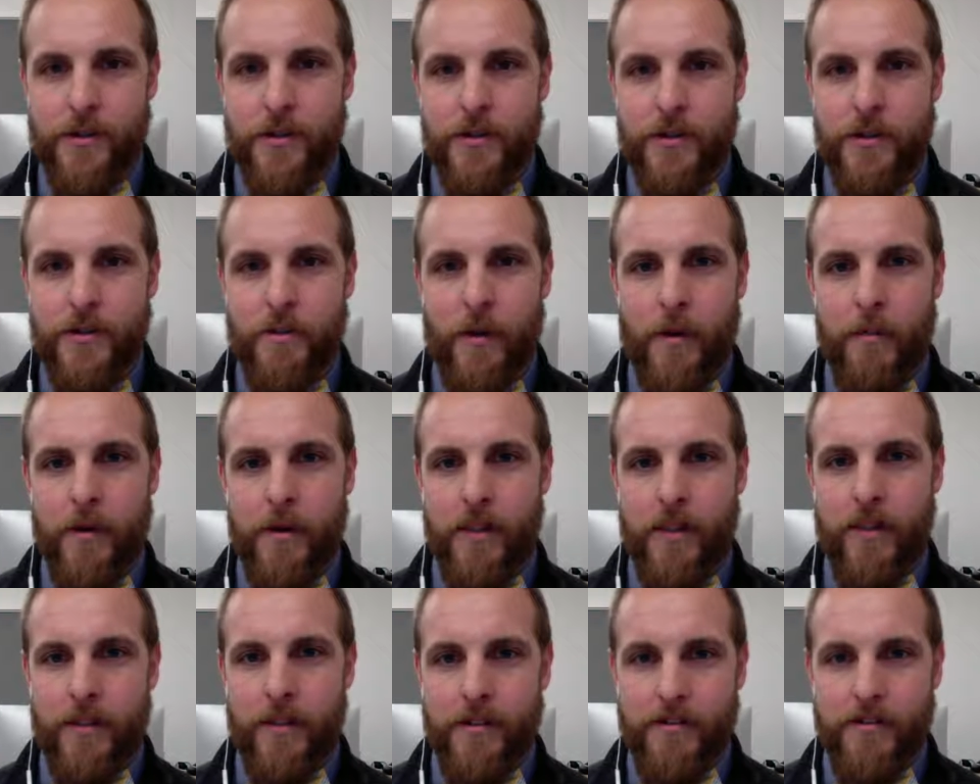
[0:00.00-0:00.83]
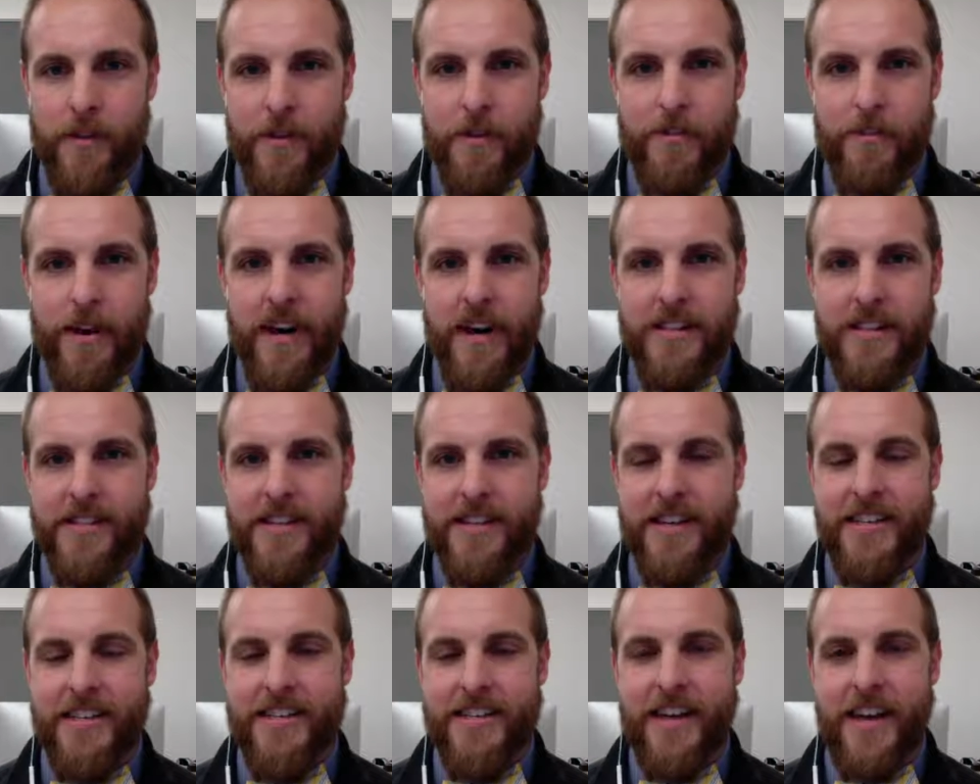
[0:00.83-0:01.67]
and what we learned from the
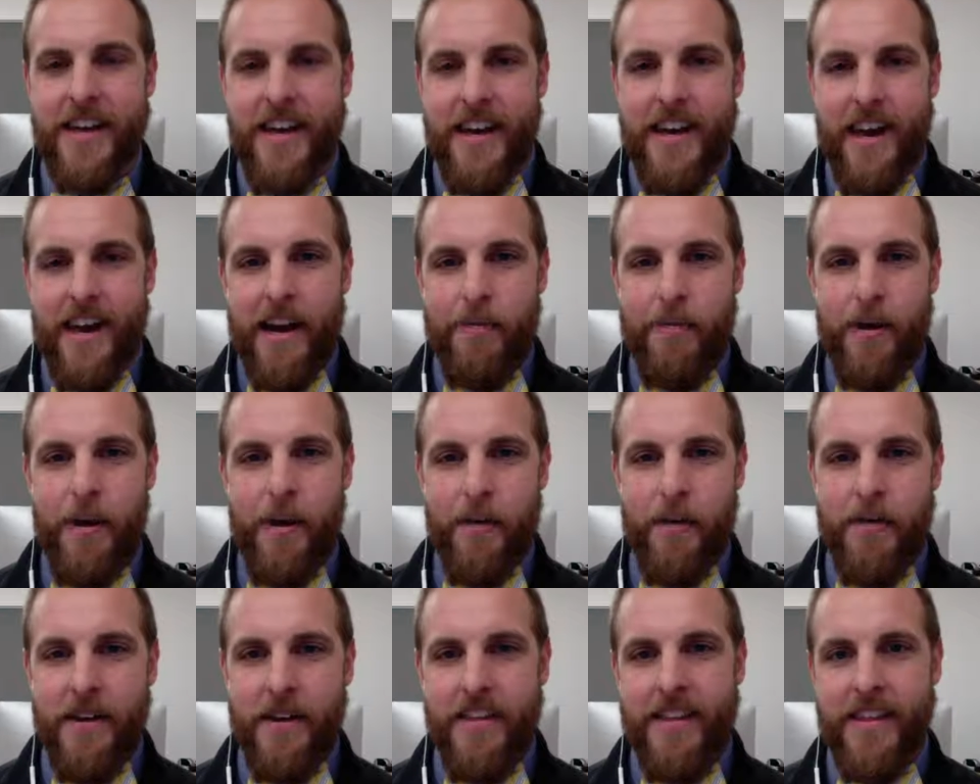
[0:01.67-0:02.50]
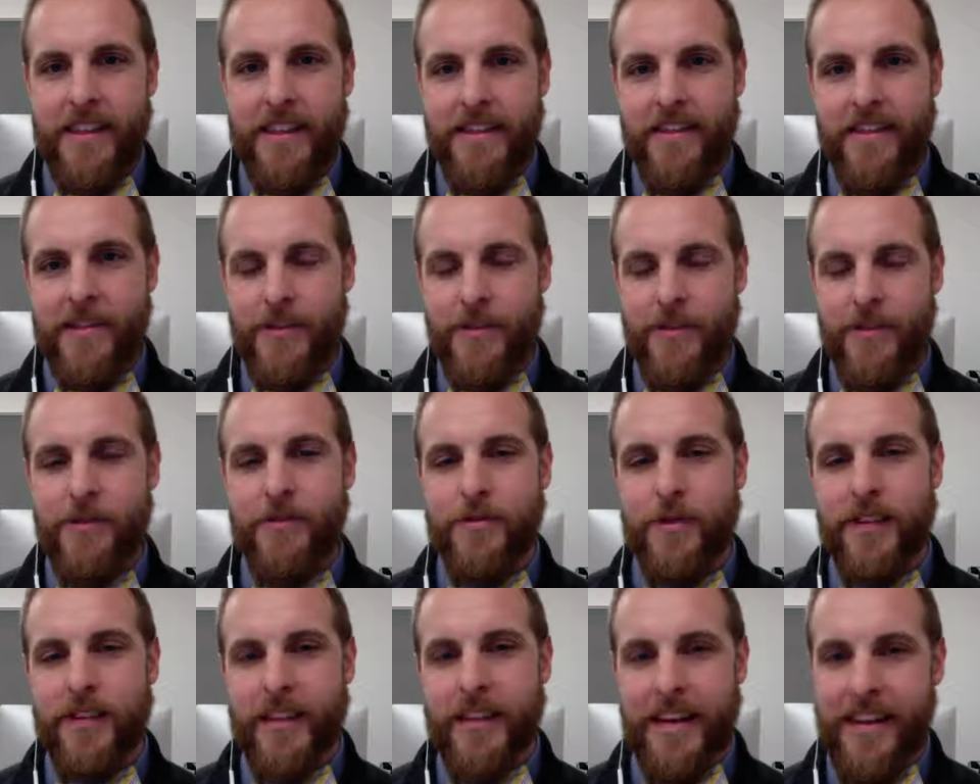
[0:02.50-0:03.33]
process. And I'm hoping that these students
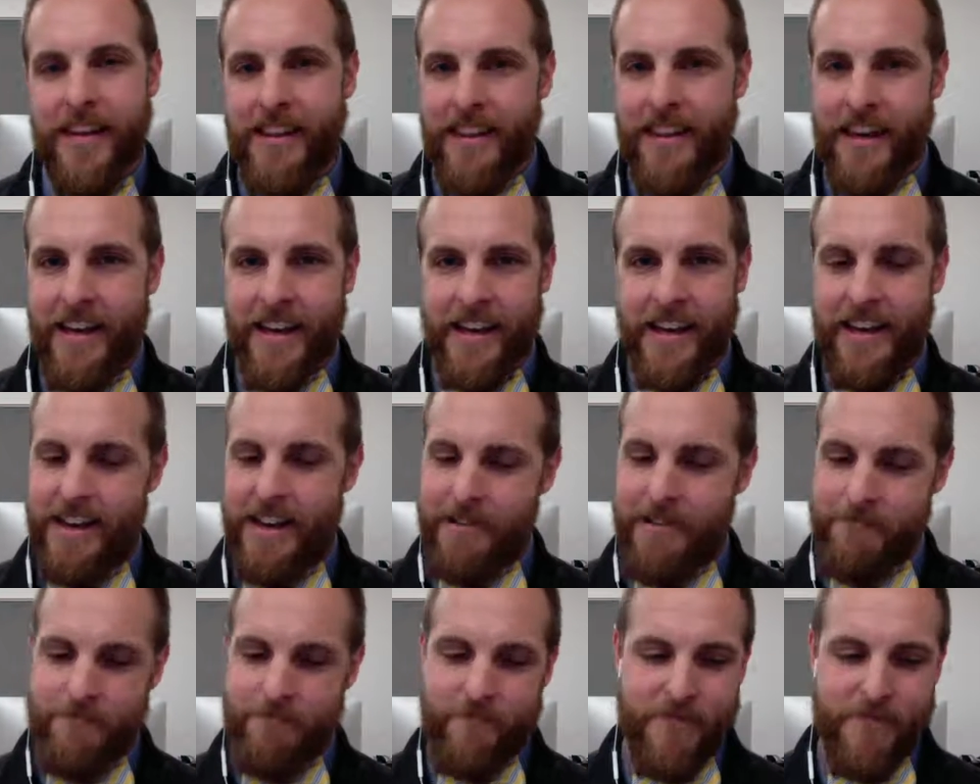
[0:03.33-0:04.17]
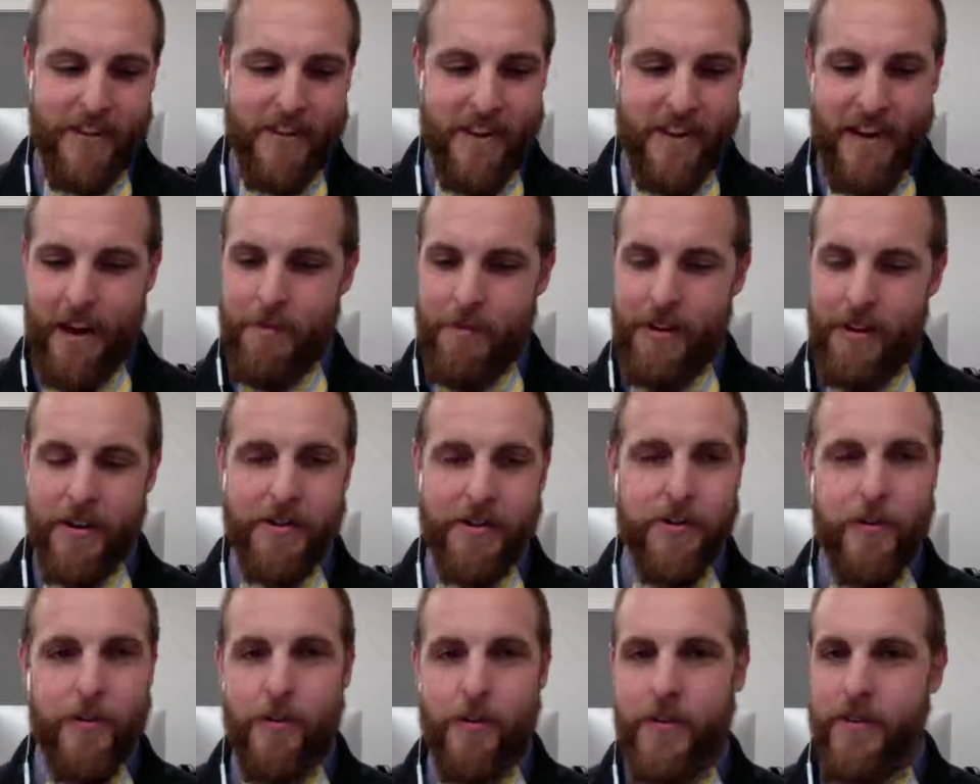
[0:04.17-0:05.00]
really get like, hey, I'm here at
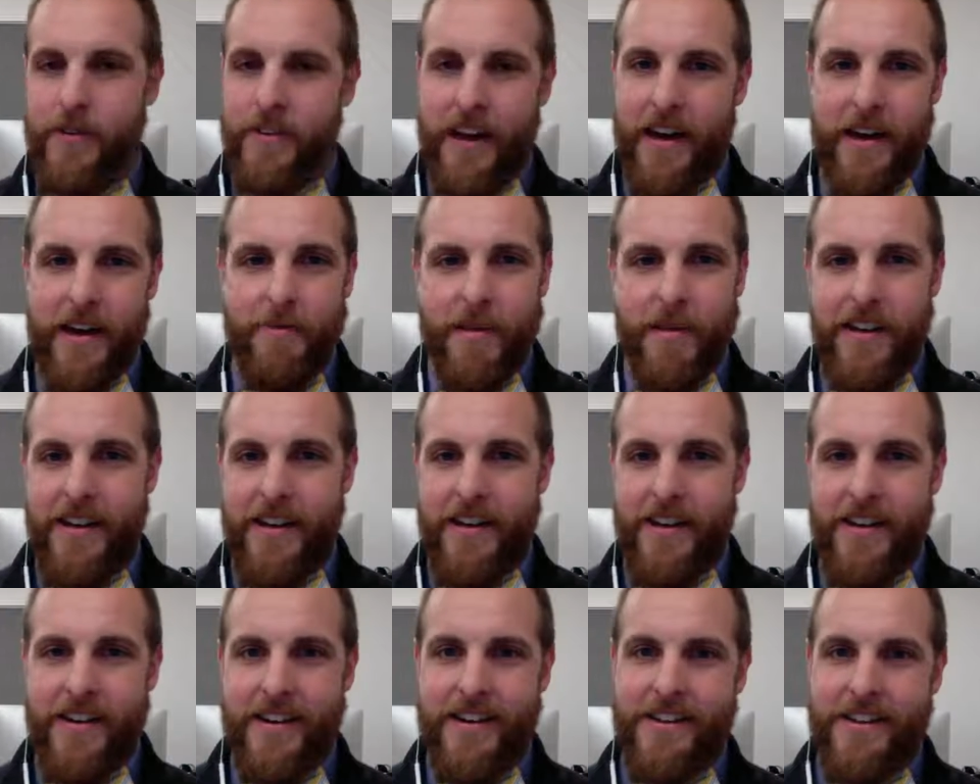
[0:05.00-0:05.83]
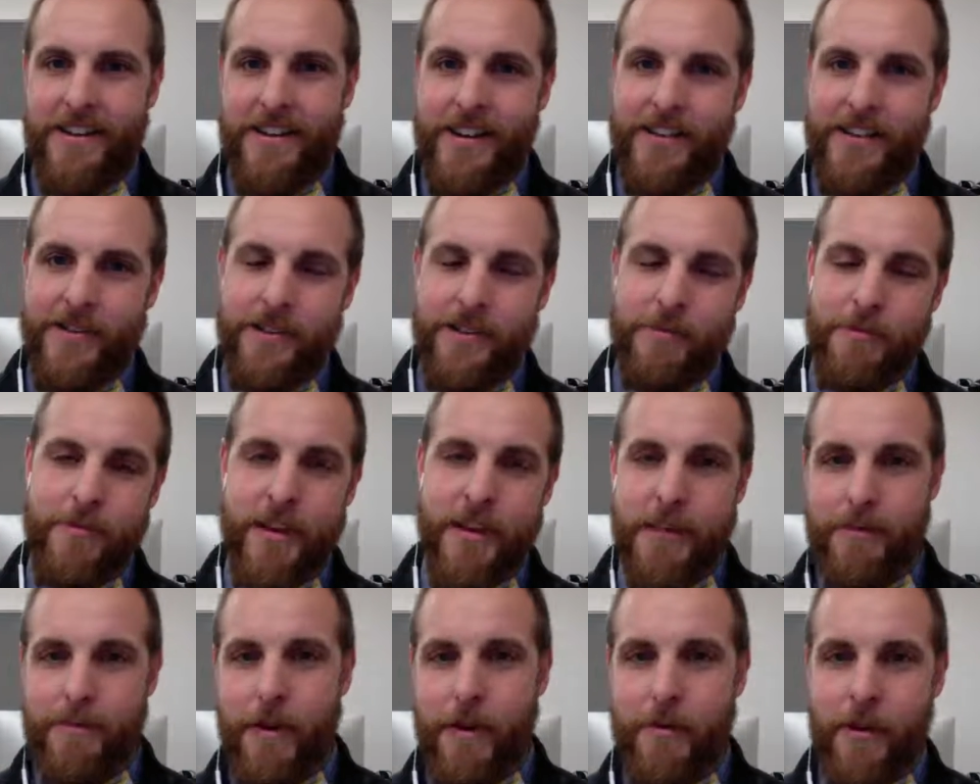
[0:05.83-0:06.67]
school, I've got to be here, like there's some
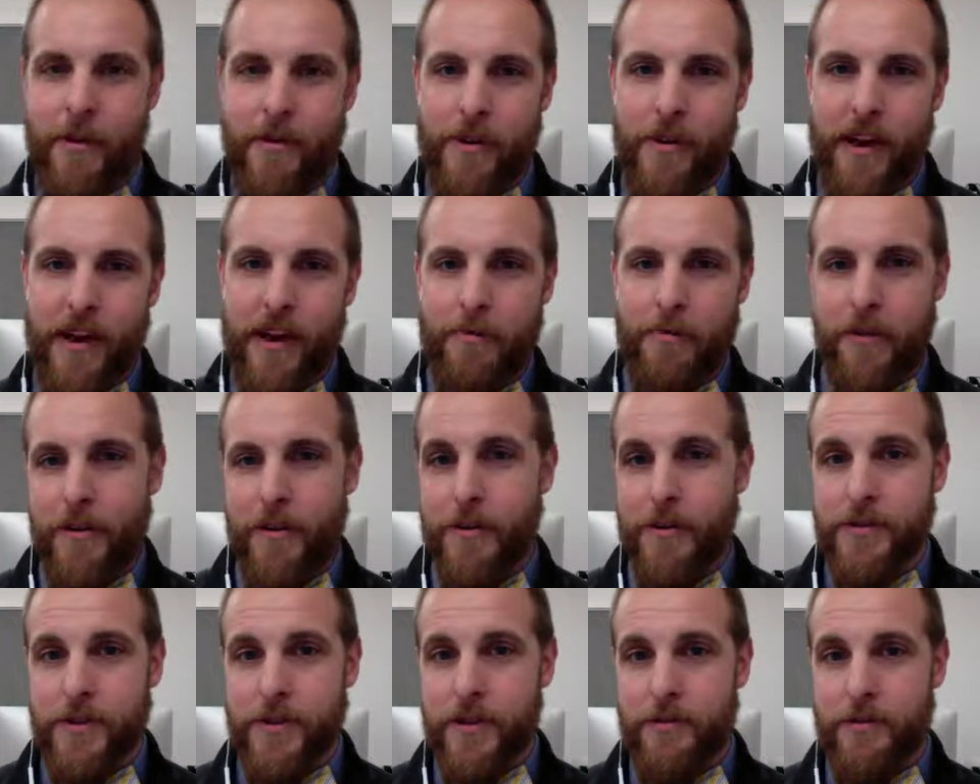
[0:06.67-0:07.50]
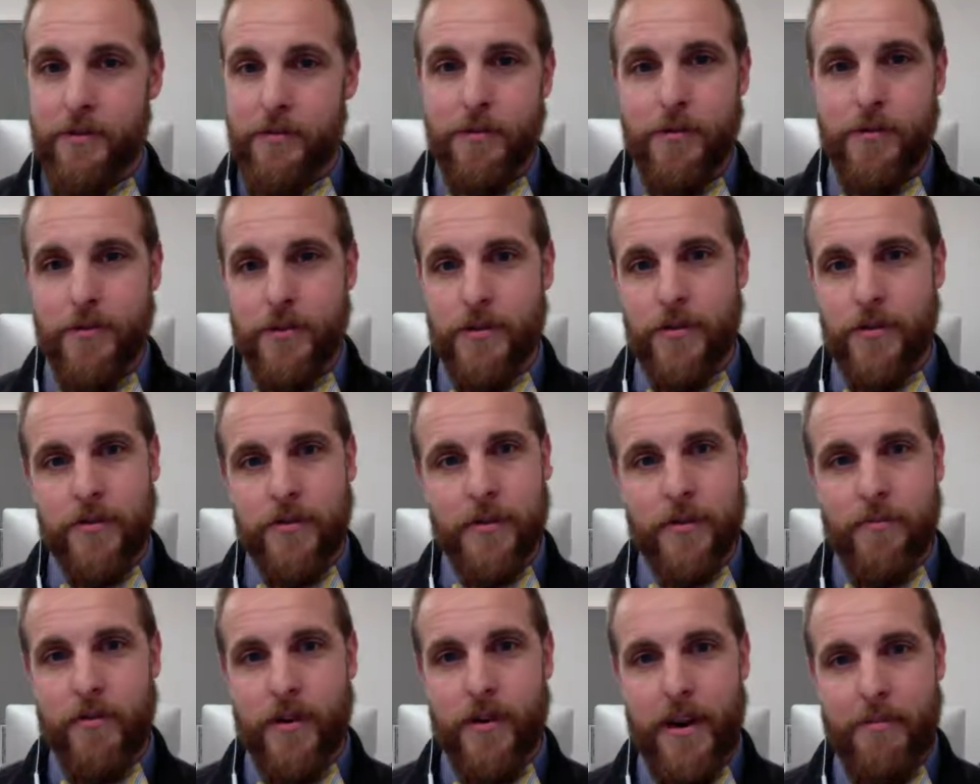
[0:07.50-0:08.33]
things maybe I don't like, but those are the rules, those are
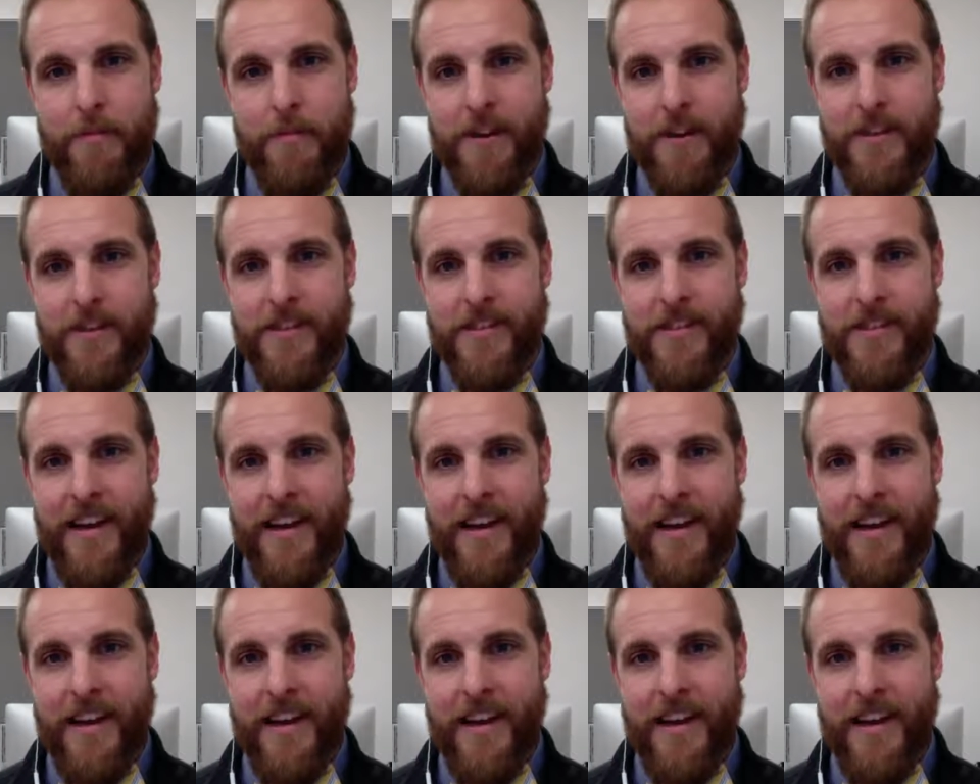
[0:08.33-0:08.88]
parameters. And